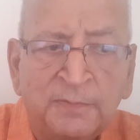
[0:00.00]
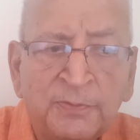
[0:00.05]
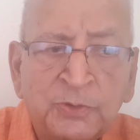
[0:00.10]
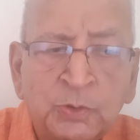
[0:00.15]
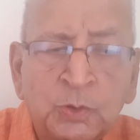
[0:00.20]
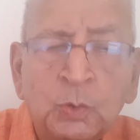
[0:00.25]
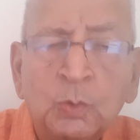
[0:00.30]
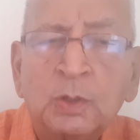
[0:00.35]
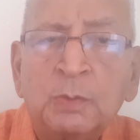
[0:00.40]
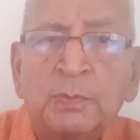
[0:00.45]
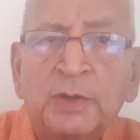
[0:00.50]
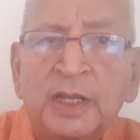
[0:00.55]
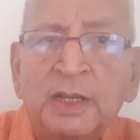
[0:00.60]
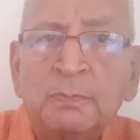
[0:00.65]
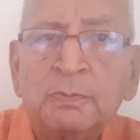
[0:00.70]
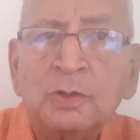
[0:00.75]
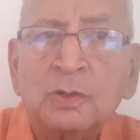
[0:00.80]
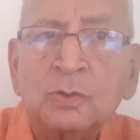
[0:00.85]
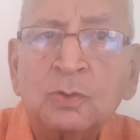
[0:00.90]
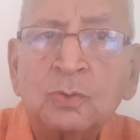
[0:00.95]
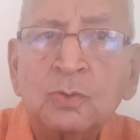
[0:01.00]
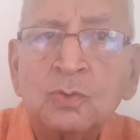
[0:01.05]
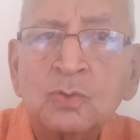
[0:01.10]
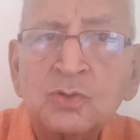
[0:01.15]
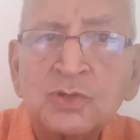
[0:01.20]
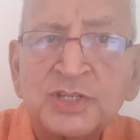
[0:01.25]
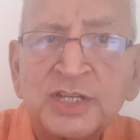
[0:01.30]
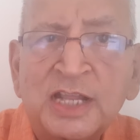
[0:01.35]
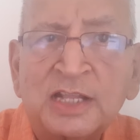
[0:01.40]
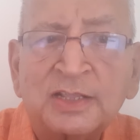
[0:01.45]
you will be able
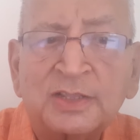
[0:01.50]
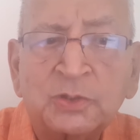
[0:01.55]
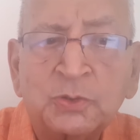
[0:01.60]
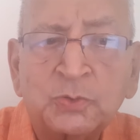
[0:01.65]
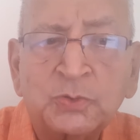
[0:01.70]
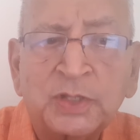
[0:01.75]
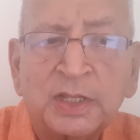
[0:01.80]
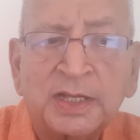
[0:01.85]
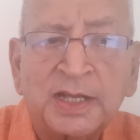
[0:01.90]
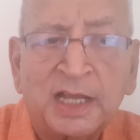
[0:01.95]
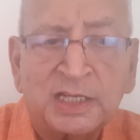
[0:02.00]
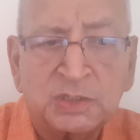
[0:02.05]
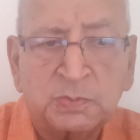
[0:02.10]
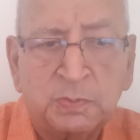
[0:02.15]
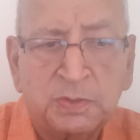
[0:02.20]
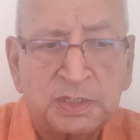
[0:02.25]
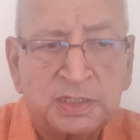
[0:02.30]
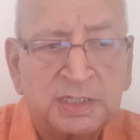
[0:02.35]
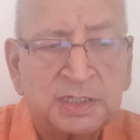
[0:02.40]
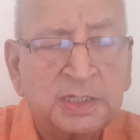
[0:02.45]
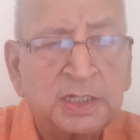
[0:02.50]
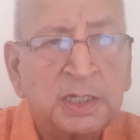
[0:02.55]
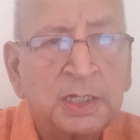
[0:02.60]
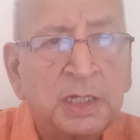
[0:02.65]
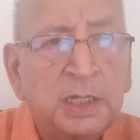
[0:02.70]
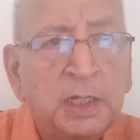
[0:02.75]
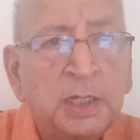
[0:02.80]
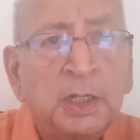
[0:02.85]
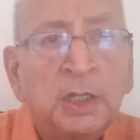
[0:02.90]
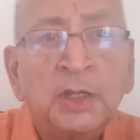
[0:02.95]
to sell to the customers.
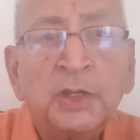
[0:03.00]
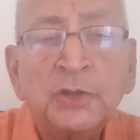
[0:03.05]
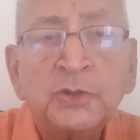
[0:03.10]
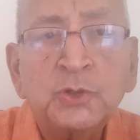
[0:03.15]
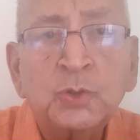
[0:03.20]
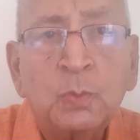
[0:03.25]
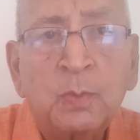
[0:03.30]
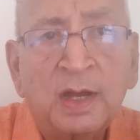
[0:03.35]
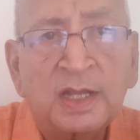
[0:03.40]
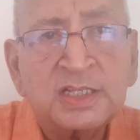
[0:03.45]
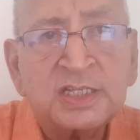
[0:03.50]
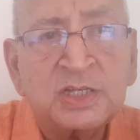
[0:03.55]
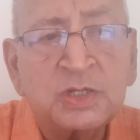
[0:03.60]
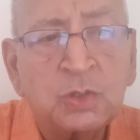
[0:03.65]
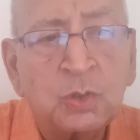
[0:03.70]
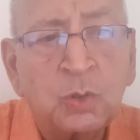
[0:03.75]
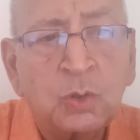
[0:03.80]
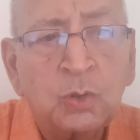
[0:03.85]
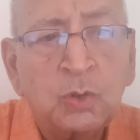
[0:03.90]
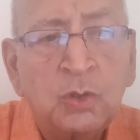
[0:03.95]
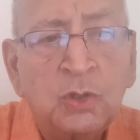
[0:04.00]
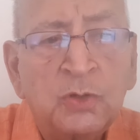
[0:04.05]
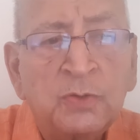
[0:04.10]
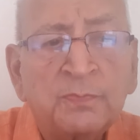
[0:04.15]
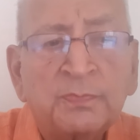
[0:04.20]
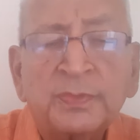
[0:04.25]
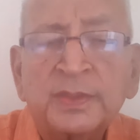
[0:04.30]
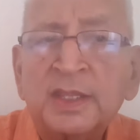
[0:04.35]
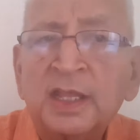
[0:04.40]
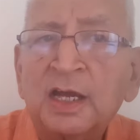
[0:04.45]
You must know
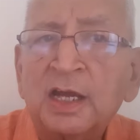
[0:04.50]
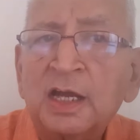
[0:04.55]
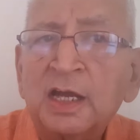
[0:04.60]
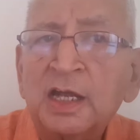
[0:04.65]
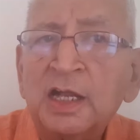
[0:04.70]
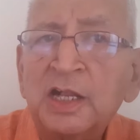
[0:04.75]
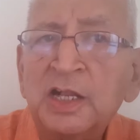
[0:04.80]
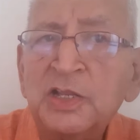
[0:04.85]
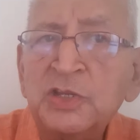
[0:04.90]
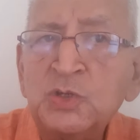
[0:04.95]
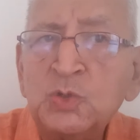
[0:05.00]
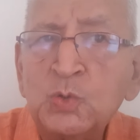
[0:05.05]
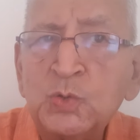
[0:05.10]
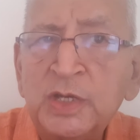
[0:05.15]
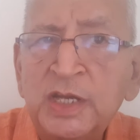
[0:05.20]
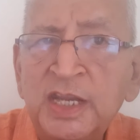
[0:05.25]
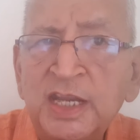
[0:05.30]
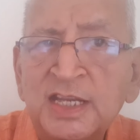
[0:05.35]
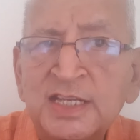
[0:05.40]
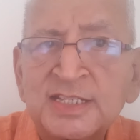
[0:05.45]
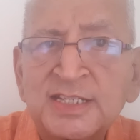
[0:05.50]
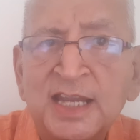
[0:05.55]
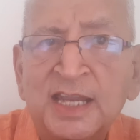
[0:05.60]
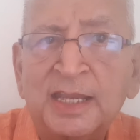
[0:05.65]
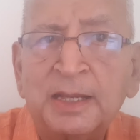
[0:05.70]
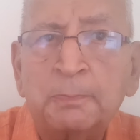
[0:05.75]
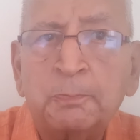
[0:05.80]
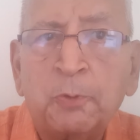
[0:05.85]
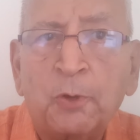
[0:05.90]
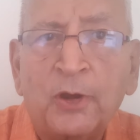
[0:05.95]
the unique
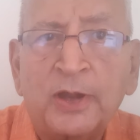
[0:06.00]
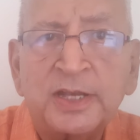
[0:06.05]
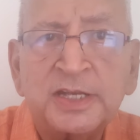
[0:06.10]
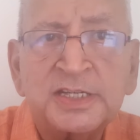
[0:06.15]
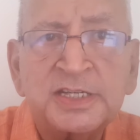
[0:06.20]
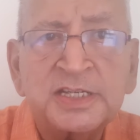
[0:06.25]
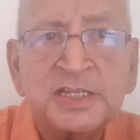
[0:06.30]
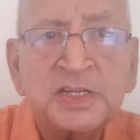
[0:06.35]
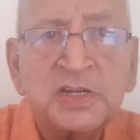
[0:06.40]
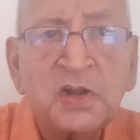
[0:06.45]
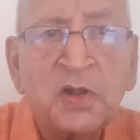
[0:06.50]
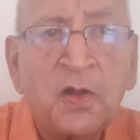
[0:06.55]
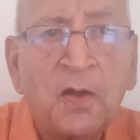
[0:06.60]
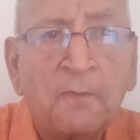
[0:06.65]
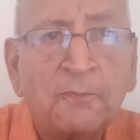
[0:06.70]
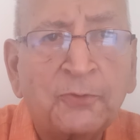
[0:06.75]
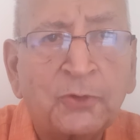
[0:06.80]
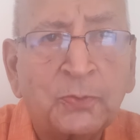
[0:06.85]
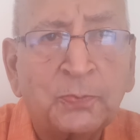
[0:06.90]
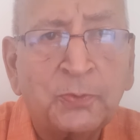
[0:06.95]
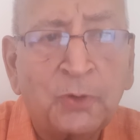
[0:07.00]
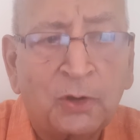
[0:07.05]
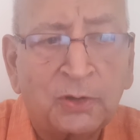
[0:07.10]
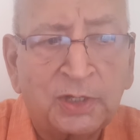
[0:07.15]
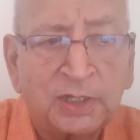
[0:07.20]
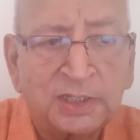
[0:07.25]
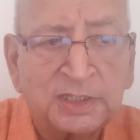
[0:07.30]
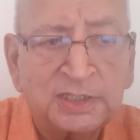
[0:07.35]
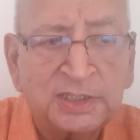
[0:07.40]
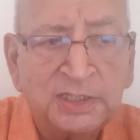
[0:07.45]
selling points of your
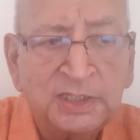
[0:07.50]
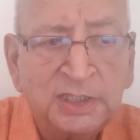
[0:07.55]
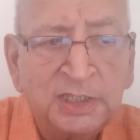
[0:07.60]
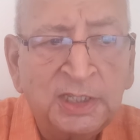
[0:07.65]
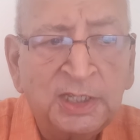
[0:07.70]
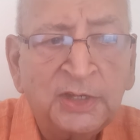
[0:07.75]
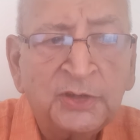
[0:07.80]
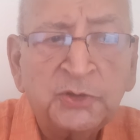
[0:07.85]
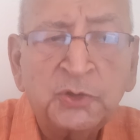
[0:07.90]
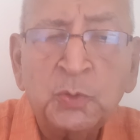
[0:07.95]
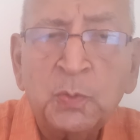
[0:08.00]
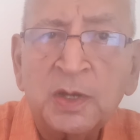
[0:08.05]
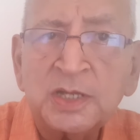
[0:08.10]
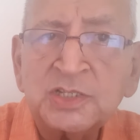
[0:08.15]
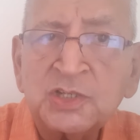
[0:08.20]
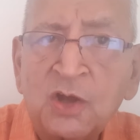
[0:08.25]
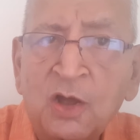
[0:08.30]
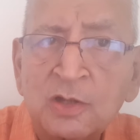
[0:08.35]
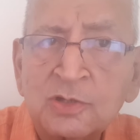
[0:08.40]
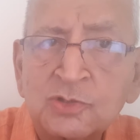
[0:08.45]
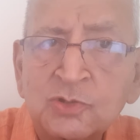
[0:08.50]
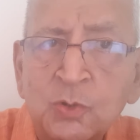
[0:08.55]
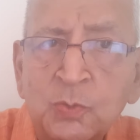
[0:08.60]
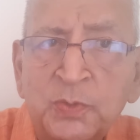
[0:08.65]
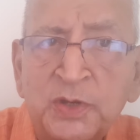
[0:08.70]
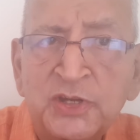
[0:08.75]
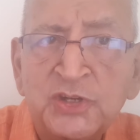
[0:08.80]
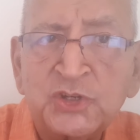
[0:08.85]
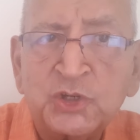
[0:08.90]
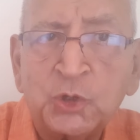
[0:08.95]
product. You must also
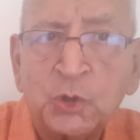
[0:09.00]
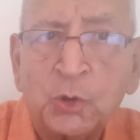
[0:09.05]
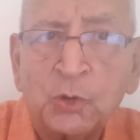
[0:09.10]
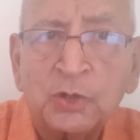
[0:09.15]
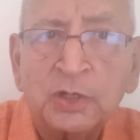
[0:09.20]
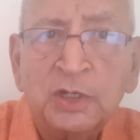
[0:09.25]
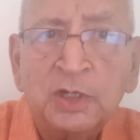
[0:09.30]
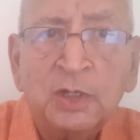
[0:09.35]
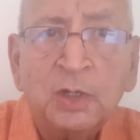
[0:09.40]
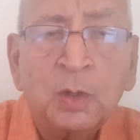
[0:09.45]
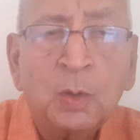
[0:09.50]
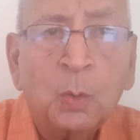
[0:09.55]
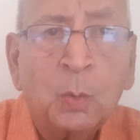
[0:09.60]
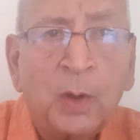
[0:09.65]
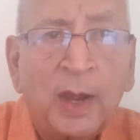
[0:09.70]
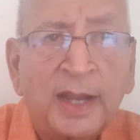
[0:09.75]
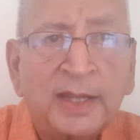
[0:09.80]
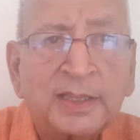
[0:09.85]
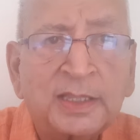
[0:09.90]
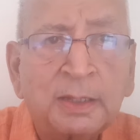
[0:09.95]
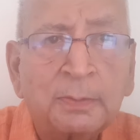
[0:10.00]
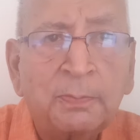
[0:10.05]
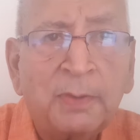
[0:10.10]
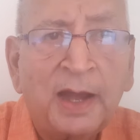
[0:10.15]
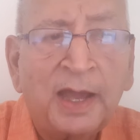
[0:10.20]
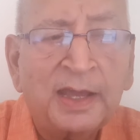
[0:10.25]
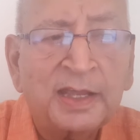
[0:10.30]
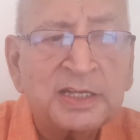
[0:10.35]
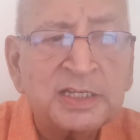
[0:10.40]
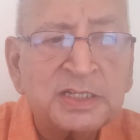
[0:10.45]
be sure why the
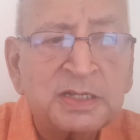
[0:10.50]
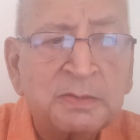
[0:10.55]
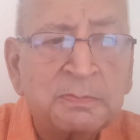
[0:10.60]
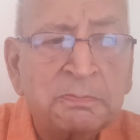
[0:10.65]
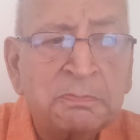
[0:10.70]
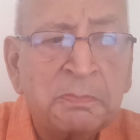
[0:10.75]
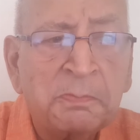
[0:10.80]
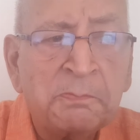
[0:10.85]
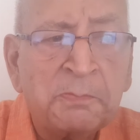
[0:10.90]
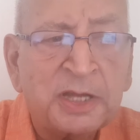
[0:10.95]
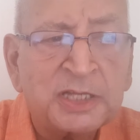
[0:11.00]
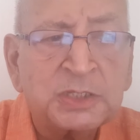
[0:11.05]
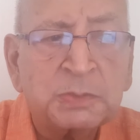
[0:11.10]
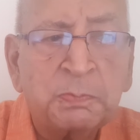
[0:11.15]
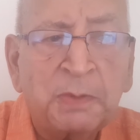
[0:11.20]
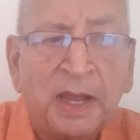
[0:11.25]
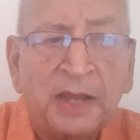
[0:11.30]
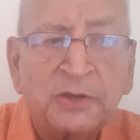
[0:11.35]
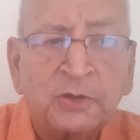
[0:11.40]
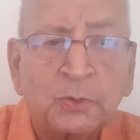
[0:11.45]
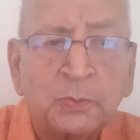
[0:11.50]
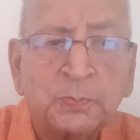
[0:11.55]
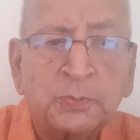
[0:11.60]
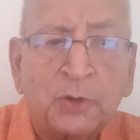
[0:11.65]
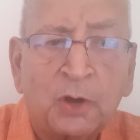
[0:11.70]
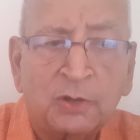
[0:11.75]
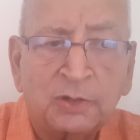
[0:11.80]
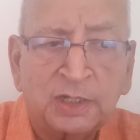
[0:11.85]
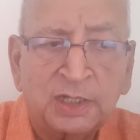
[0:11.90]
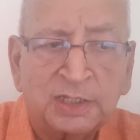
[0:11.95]
buyers must buy your
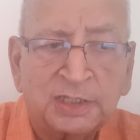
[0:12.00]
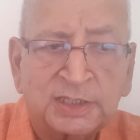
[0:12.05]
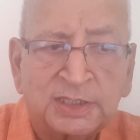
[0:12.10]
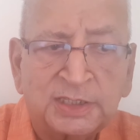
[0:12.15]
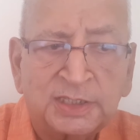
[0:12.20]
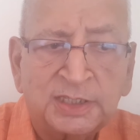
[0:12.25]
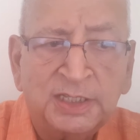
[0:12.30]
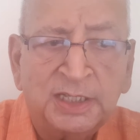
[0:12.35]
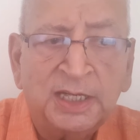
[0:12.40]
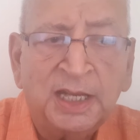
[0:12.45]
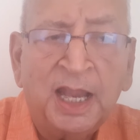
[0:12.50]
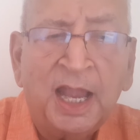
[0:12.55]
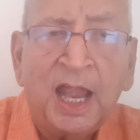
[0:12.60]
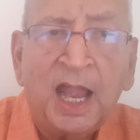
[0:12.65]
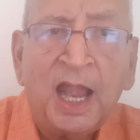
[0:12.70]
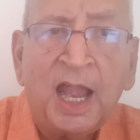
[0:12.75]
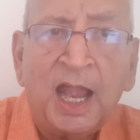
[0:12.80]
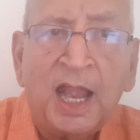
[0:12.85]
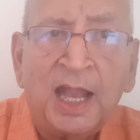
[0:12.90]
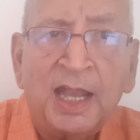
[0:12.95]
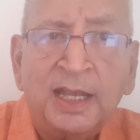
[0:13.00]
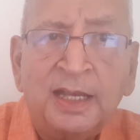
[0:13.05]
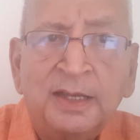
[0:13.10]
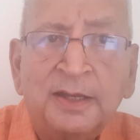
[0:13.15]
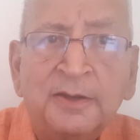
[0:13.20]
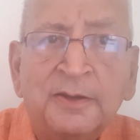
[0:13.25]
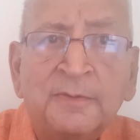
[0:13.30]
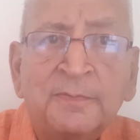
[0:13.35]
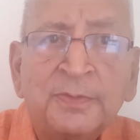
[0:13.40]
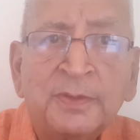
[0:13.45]
product
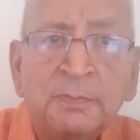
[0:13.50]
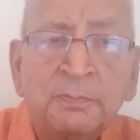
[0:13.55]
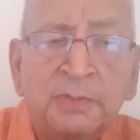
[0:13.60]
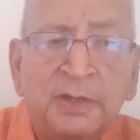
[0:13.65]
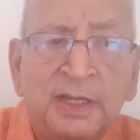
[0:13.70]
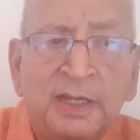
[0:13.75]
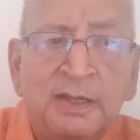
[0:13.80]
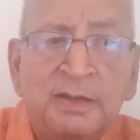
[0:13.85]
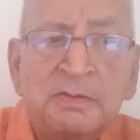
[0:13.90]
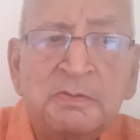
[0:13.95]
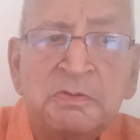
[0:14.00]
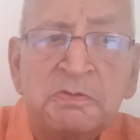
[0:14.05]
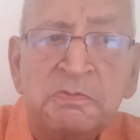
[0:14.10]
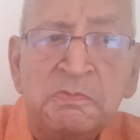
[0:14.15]
and be